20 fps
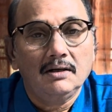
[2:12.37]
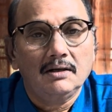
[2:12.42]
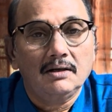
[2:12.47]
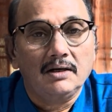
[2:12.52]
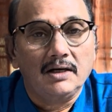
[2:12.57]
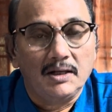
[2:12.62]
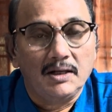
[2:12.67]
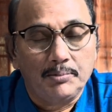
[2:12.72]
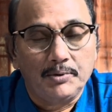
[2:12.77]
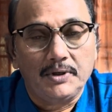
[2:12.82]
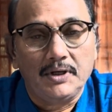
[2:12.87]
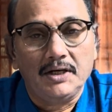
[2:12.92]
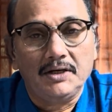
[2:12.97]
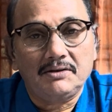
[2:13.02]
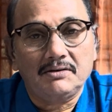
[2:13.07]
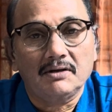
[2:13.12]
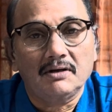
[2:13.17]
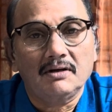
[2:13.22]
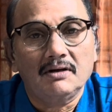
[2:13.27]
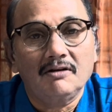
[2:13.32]

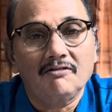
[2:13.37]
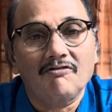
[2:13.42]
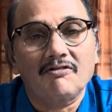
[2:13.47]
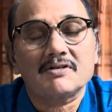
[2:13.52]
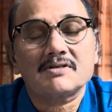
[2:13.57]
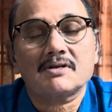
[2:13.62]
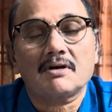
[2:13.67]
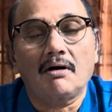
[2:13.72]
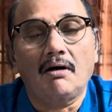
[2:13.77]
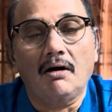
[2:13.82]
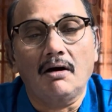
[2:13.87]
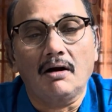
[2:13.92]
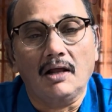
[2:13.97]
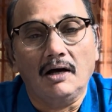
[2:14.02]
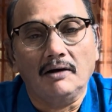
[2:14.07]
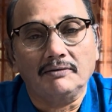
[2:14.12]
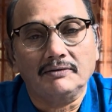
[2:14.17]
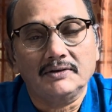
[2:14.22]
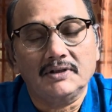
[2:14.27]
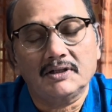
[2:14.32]
deputation was called
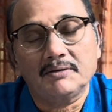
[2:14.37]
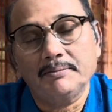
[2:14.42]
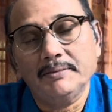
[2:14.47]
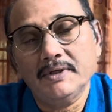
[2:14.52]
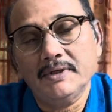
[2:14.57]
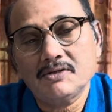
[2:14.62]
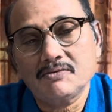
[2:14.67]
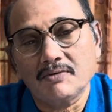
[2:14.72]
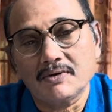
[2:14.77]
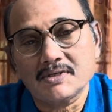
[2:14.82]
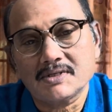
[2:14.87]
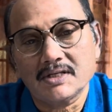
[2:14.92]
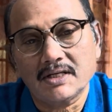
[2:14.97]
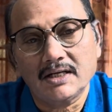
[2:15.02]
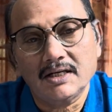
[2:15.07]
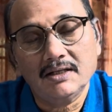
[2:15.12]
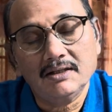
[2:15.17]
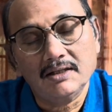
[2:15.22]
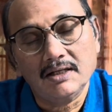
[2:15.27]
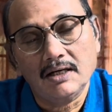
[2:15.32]
off. That means once
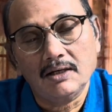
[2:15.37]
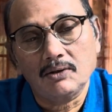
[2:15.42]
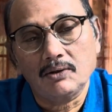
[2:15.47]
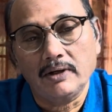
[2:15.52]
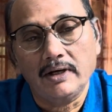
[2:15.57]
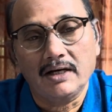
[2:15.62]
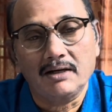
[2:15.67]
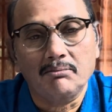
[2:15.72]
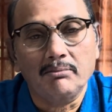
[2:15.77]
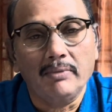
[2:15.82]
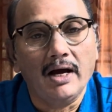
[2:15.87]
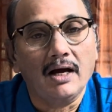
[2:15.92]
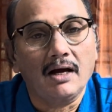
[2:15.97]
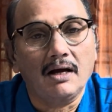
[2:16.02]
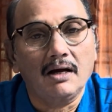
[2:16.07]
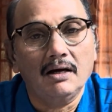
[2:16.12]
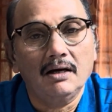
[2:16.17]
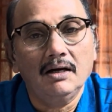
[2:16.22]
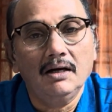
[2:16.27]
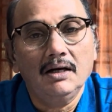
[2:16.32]
again they have to get back
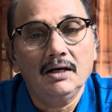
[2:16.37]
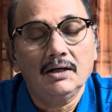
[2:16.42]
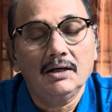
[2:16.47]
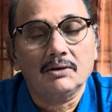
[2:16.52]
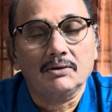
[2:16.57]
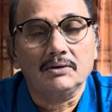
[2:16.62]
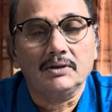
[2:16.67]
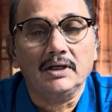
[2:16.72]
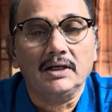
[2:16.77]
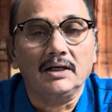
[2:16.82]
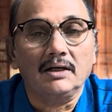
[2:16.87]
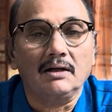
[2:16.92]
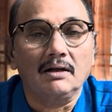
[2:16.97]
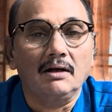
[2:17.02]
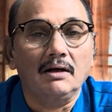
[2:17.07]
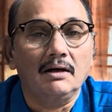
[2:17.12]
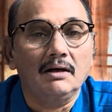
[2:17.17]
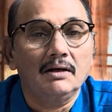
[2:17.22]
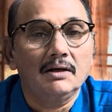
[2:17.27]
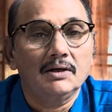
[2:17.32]
to
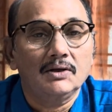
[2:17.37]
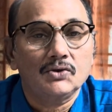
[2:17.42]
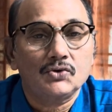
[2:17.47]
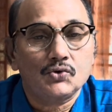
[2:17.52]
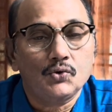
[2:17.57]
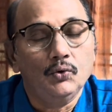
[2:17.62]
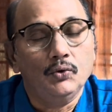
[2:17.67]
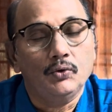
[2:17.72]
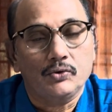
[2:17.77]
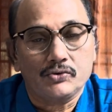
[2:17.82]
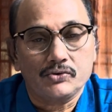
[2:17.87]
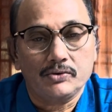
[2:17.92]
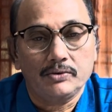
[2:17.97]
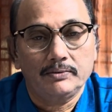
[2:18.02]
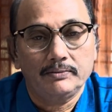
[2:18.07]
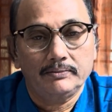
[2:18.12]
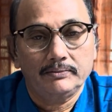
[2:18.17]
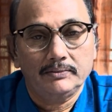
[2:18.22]
their schools.